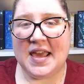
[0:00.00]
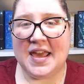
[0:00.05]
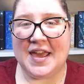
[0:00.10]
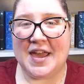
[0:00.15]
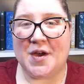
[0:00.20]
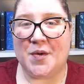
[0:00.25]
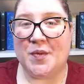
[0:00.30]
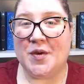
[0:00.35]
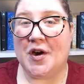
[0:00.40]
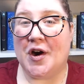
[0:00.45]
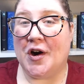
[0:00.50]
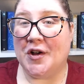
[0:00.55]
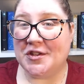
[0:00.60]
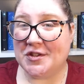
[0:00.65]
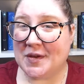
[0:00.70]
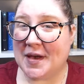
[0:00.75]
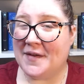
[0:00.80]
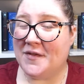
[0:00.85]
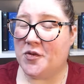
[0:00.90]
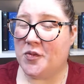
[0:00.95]
And we
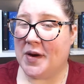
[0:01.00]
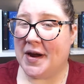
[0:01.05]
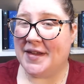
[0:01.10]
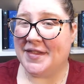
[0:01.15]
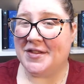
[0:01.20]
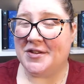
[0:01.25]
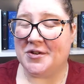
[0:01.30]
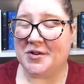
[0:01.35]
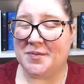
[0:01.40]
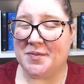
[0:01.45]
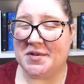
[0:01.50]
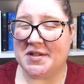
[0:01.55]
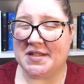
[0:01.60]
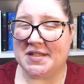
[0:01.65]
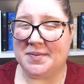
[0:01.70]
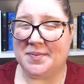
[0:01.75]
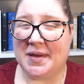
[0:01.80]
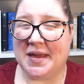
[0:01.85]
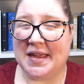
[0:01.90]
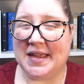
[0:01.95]
also have a way that you can
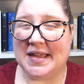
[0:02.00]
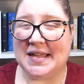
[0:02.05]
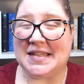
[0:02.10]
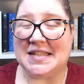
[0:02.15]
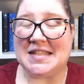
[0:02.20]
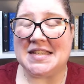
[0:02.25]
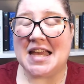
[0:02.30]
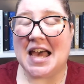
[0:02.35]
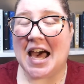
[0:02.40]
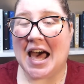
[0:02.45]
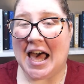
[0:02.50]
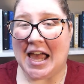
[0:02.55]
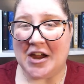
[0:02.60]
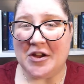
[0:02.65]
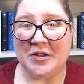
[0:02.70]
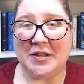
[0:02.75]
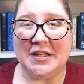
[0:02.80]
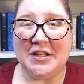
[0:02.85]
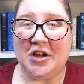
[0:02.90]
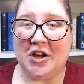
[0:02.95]
participate
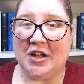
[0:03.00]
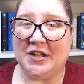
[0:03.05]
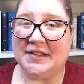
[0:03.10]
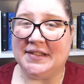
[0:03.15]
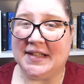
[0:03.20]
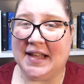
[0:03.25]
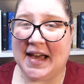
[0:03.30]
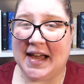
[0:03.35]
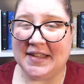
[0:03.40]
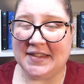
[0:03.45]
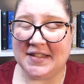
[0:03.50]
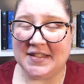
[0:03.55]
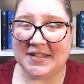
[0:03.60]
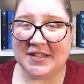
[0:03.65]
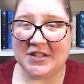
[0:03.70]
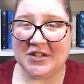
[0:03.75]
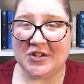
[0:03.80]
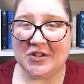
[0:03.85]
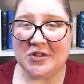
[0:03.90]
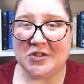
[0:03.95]
entirely online
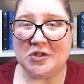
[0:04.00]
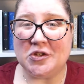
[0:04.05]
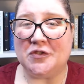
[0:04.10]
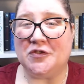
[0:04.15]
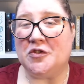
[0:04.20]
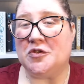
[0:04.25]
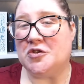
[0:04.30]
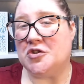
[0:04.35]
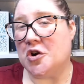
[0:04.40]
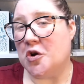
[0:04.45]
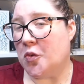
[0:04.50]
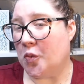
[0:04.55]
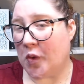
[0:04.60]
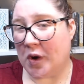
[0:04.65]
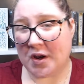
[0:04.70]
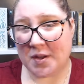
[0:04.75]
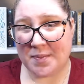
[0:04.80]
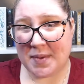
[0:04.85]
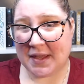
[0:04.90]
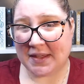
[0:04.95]
this year. So if you don't
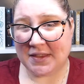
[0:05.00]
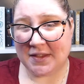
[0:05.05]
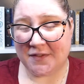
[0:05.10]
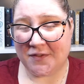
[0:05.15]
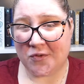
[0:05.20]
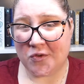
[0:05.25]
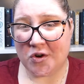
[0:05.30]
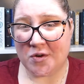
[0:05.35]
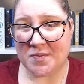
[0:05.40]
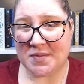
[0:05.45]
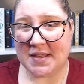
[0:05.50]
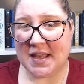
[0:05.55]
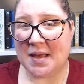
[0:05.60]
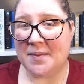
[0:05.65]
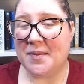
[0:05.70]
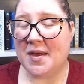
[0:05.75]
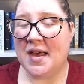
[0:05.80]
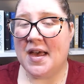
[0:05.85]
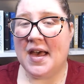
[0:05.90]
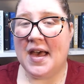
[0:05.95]
want to pick the forms
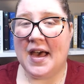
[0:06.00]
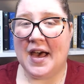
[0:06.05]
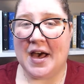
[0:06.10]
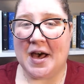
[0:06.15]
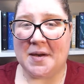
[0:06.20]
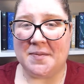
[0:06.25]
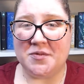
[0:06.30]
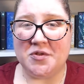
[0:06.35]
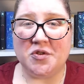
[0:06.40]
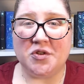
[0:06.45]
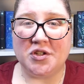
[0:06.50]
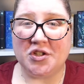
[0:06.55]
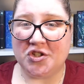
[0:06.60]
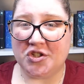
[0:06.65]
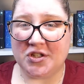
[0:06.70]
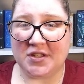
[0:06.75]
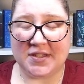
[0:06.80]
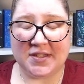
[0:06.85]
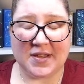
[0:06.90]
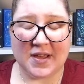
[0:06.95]
up, you can
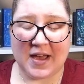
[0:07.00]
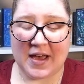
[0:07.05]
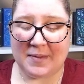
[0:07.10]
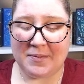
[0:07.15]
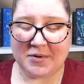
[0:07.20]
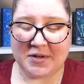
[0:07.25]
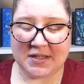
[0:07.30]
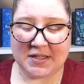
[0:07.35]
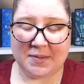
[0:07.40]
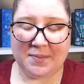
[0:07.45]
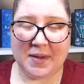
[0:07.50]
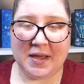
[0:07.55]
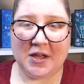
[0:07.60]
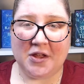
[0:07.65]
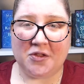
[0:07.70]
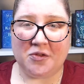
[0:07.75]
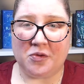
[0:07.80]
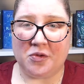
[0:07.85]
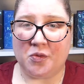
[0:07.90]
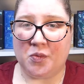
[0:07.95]
just
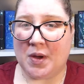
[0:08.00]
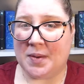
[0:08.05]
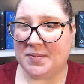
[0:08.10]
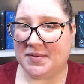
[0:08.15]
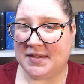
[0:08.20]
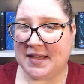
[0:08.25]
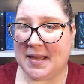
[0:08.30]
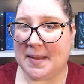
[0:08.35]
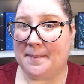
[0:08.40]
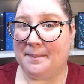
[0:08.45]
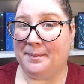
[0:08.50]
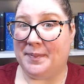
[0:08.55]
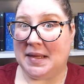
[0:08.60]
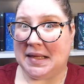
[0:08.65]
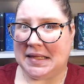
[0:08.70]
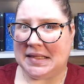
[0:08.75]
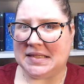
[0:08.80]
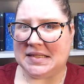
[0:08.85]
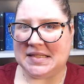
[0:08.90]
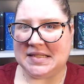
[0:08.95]
participate through the website
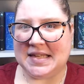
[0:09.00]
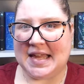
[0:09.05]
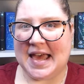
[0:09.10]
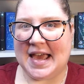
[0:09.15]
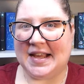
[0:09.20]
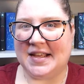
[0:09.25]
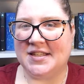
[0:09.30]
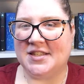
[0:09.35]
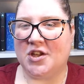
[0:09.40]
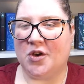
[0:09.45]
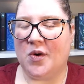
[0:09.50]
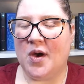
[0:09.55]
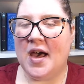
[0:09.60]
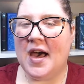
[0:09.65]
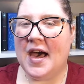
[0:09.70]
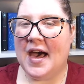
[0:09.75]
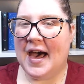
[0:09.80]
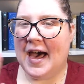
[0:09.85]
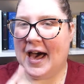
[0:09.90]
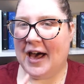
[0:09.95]
Beanstack. So
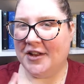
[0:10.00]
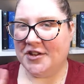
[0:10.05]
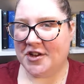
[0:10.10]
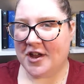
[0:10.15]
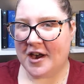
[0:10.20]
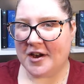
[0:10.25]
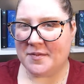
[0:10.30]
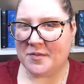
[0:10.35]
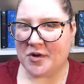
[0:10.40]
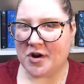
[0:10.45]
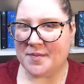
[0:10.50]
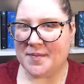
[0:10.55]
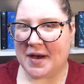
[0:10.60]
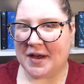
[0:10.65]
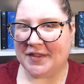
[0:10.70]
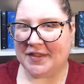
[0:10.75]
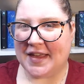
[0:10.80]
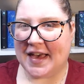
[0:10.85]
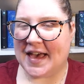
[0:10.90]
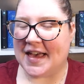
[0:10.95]
I'll talk more
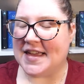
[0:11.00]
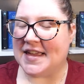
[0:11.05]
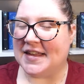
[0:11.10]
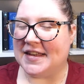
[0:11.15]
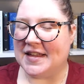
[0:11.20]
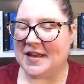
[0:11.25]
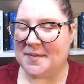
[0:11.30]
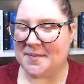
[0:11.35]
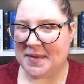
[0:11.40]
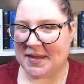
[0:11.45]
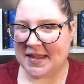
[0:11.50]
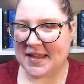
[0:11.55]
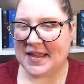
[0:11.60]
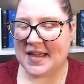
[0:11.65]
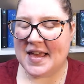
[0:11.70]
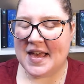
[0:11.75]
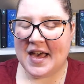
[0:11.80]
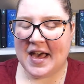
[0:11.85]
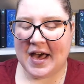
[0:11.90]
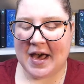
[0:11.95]
about that in a minute.
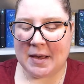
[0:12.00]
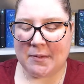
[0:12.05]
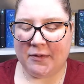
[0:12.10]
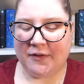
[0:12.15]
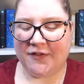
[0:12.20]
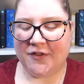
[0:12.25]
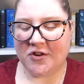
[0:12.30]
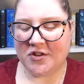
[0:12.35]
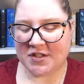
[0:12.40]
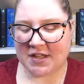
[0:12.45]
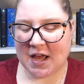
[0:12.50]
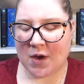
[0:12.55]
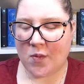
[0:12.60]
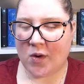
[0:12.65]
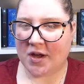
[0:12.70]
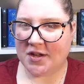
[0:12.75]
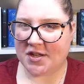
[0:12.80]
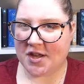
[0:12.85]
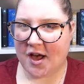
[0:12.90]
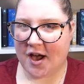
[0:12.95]
First, I
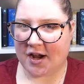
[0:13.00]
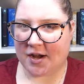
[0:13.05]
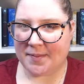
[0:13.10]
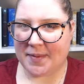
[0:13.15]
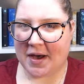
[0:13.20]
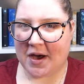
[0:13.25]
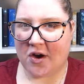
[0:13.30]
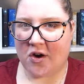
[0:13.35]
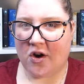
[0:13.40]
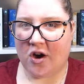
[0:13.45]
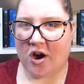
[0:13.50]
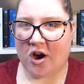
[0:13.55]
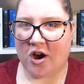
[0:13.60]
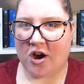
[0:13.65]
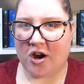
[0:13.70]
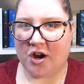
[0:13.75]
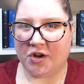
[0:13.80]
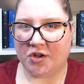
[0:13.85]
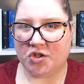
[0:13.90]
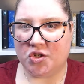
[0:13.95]
want to talk about
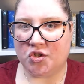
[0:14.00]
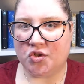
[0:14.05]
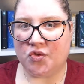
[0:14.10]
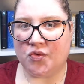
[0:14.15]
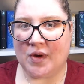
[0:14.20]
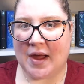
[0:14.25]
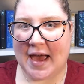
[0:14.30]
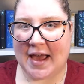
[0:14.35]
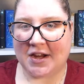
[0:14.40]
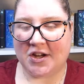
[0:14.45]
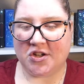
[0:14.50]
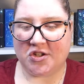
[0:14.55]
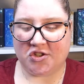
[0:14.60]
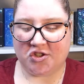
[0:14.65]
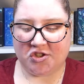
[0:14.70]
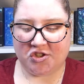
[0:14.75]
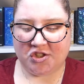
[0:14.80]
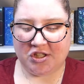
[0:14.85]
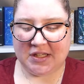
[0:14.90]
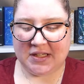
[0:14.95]
our tracker
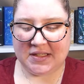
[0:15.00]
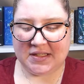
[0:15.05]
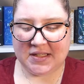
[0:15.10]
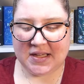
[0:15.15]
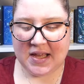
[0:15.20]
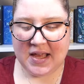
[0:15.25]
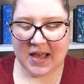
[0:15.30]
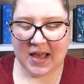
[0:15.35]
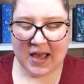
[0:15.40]
sheet.